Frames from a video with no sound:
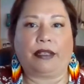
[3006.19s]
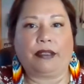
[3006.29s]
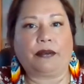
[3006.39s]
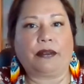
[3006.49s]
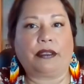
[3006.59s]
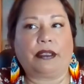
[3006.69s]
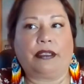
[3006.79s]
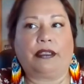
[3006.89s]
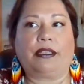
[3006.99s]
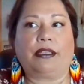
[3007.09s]

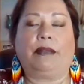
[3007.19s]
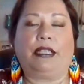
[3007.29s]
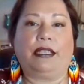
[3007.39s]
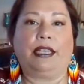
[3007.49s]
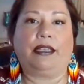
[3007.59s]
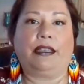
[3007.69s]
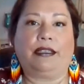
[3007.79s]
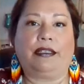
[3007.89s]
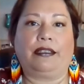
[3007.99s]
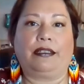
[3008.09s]
resources can be
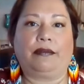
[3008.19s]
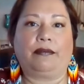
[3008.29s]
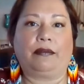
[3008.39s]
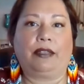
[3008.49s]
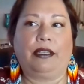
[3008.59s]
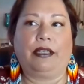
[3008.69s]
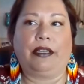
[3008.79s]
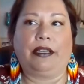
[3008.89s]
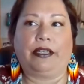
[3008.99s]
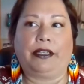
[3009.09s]
taken and
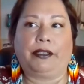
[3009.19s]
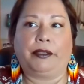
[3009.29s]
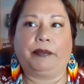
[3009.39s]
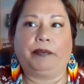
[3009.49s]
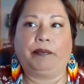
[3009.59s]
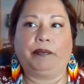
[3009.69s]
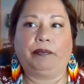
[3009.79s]
um,